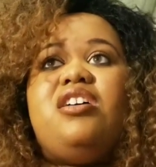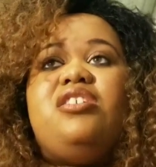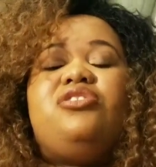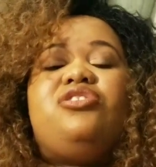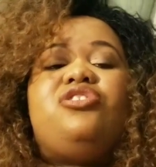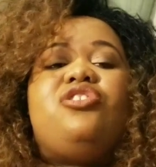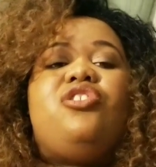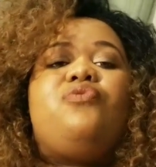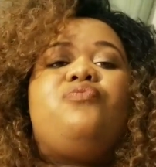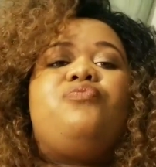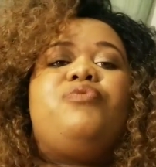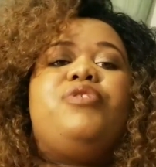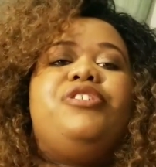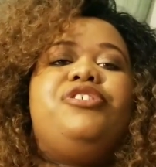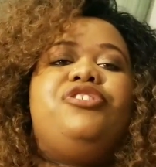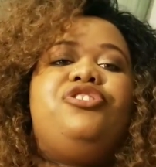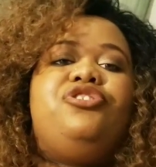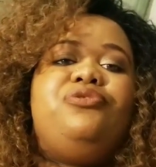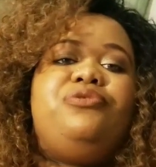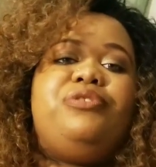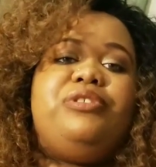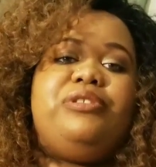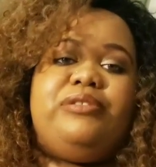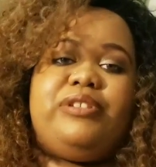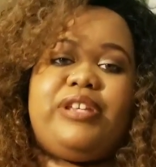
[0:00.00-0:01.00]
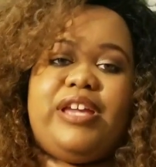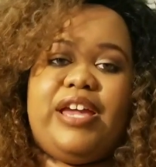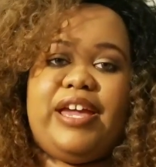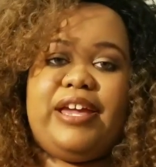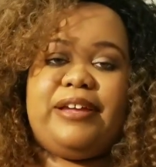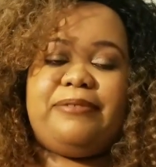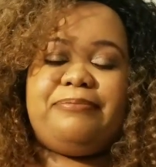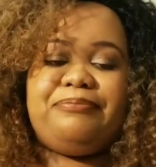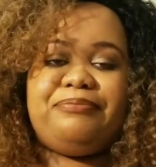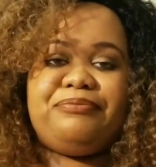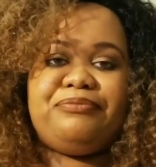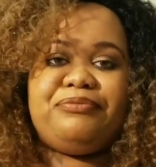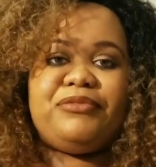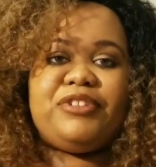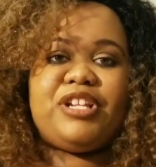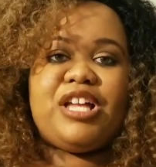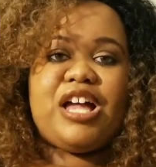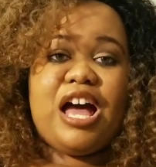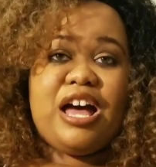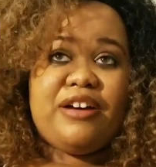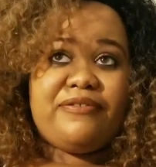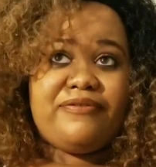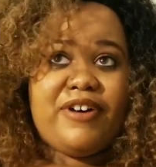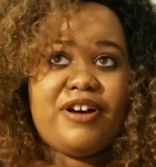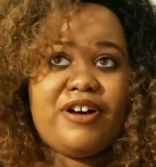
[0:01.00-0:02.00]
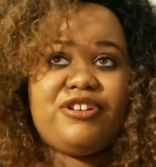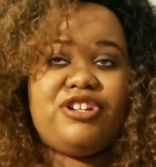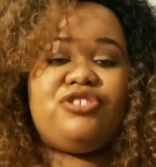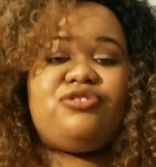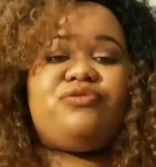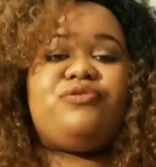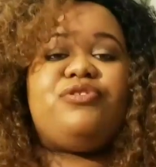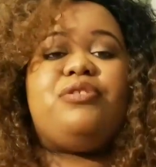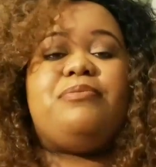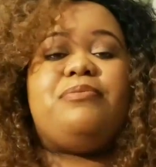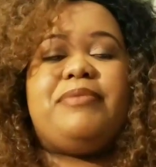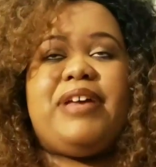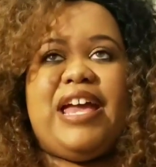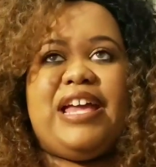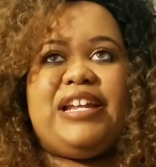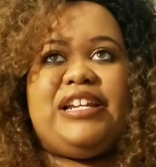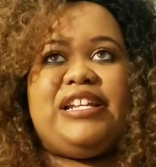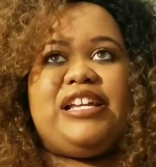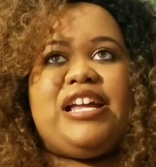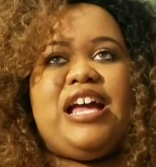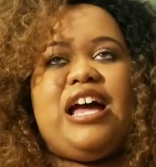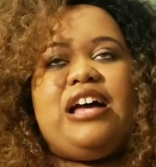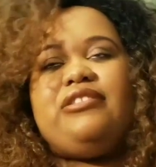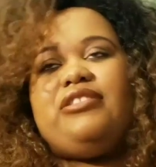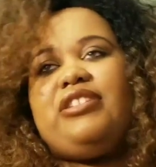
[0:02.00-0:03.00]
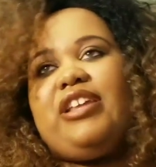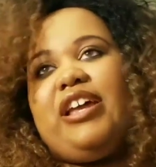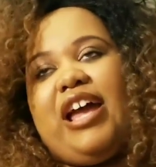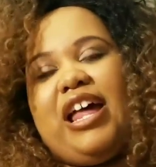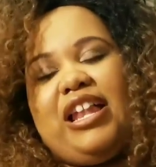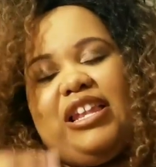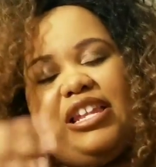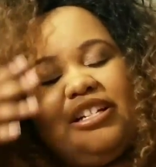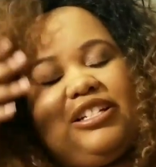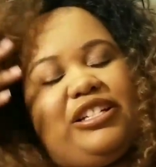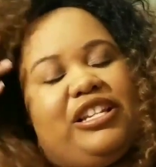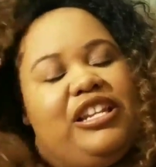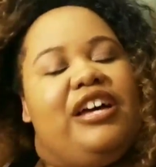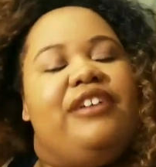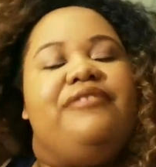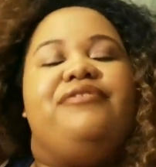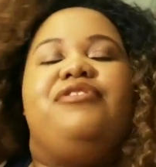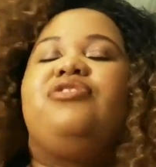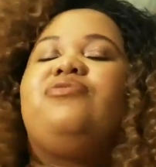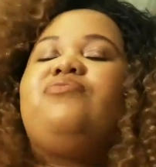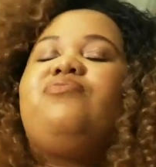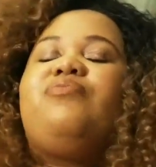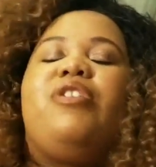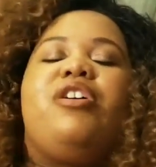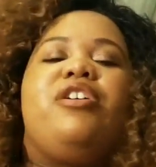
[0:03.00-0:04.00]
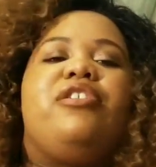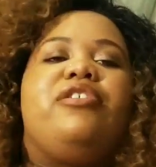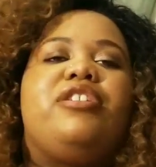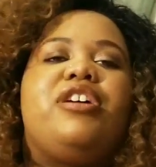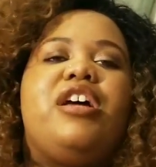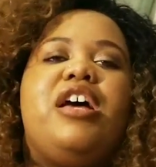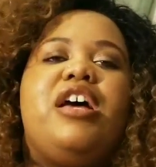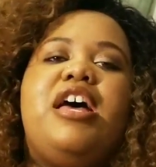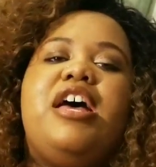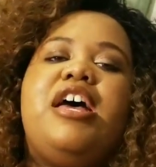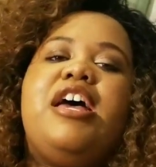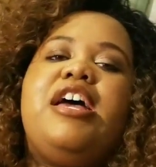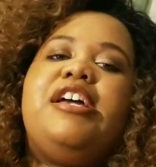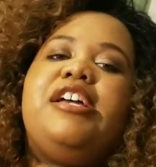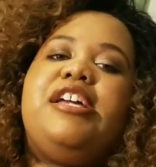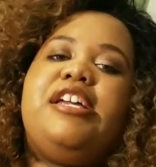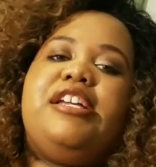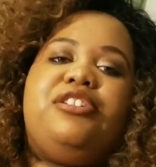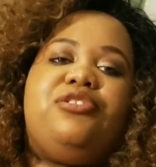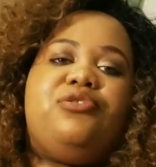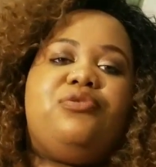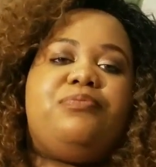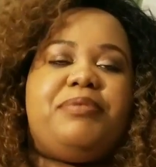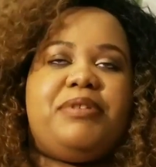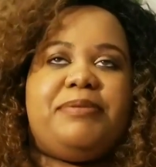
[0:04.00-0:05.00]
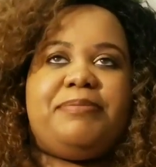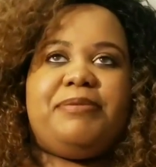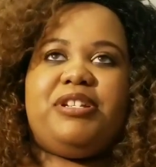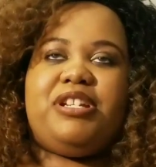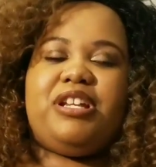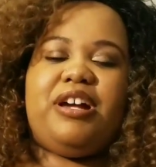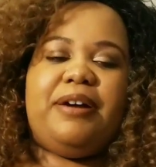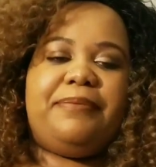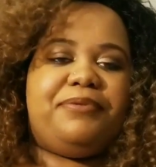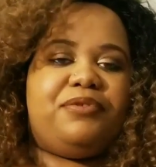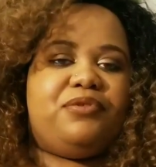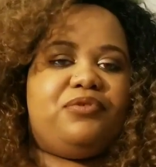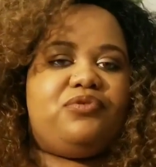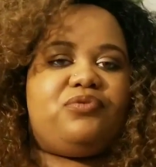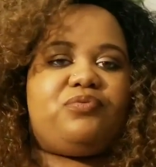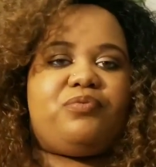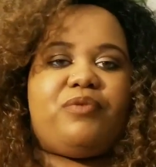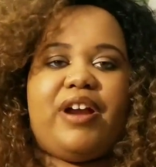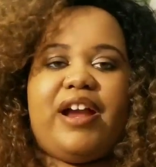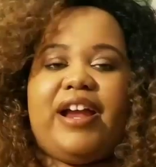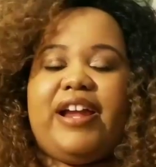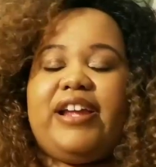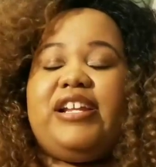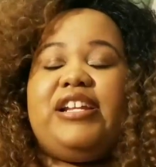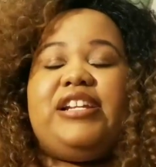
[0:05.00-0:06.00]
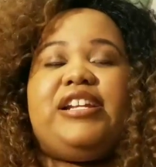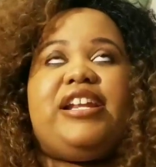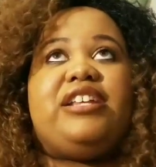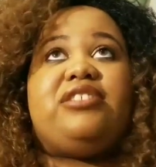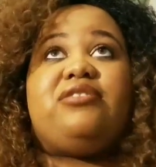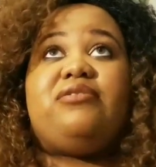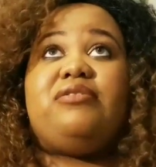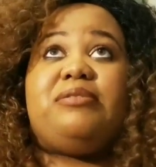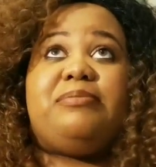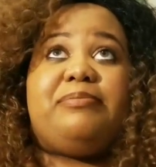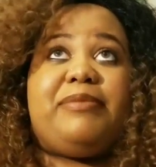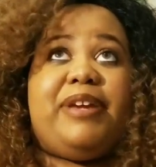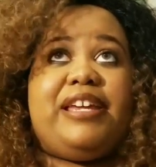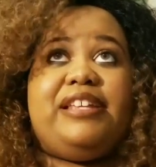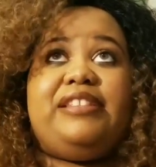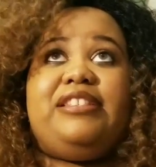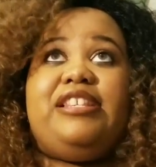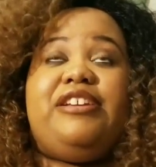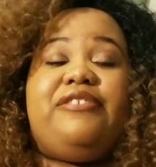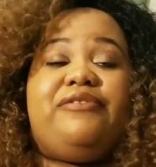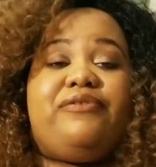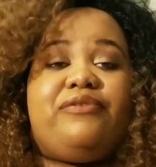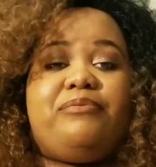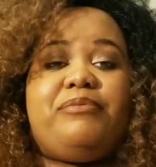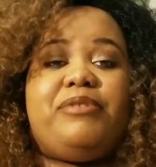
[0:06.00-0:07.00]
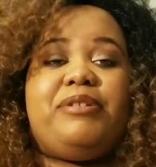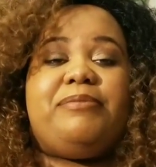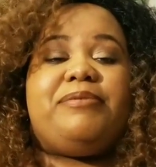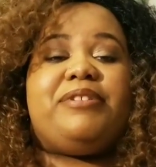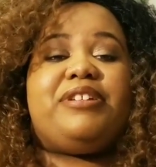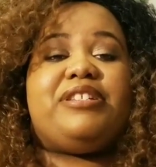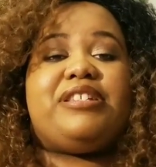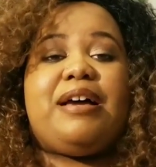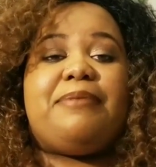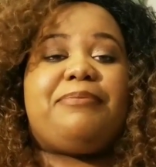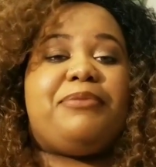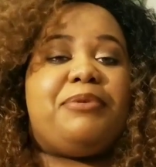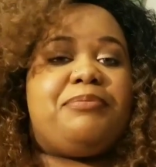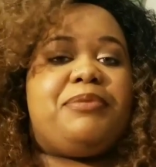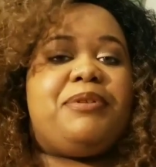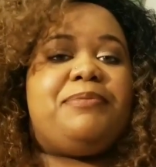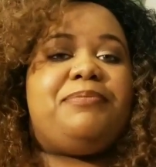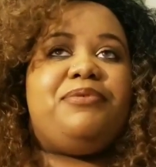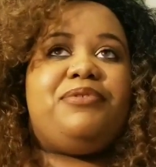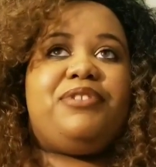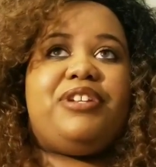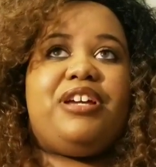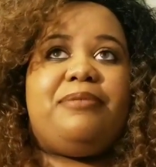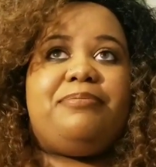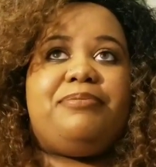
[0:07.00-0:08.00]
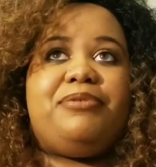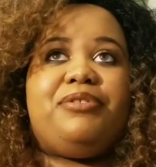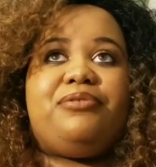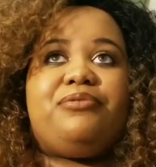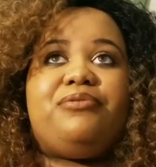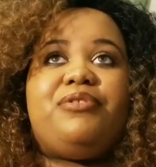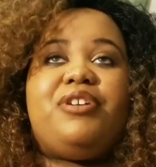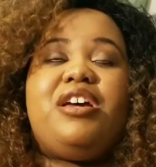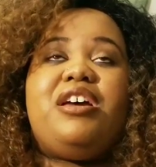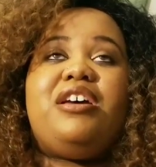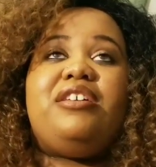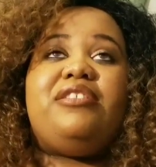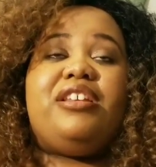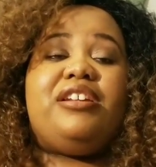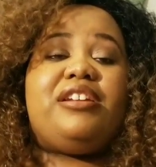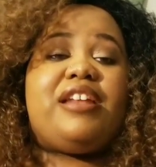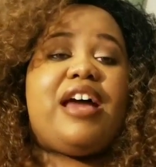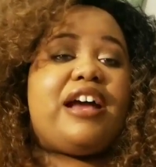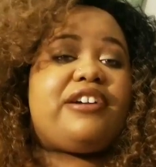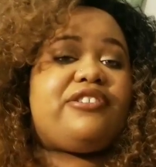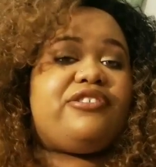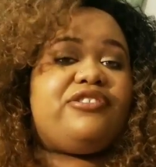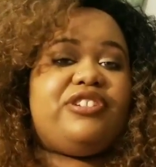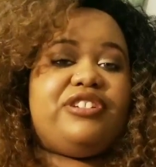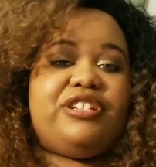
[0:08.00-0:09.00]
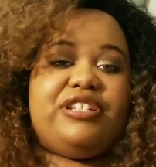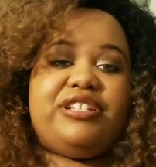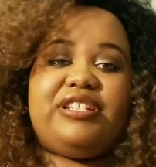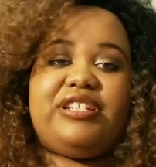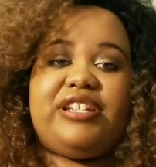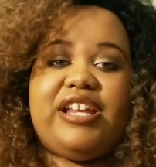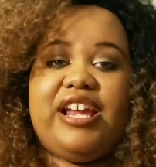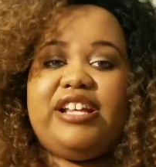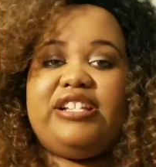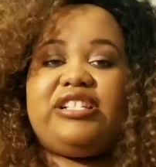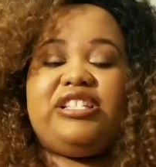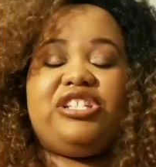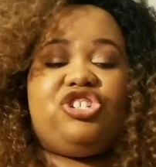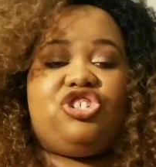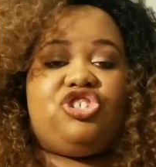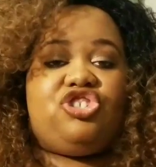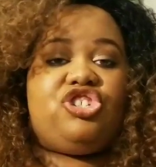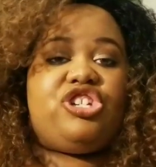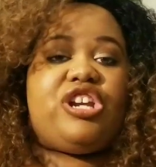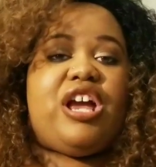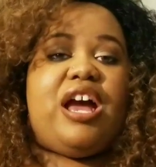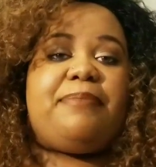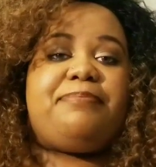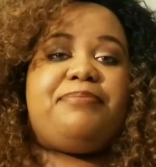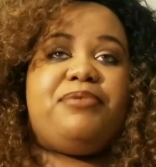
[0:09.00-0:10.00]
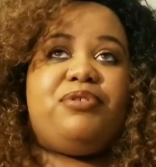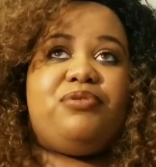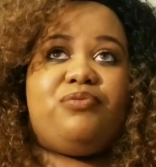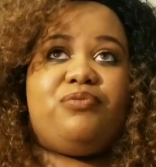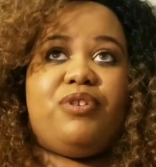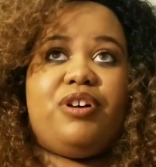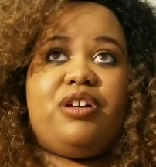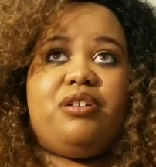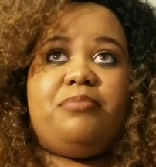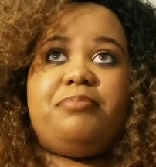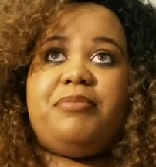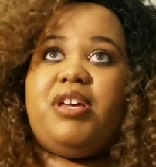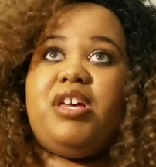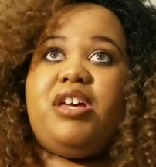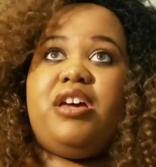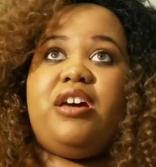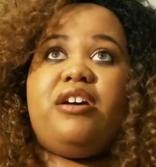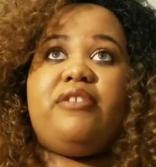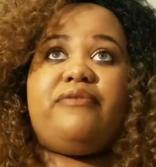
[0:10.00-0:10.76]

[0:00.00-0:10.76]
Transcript: So once you do that, I found Israel Manning. I was like, loved his work. He do BBWs right, and that's the main thing for me because I'm a BBW. The doctors in the States just chop you up.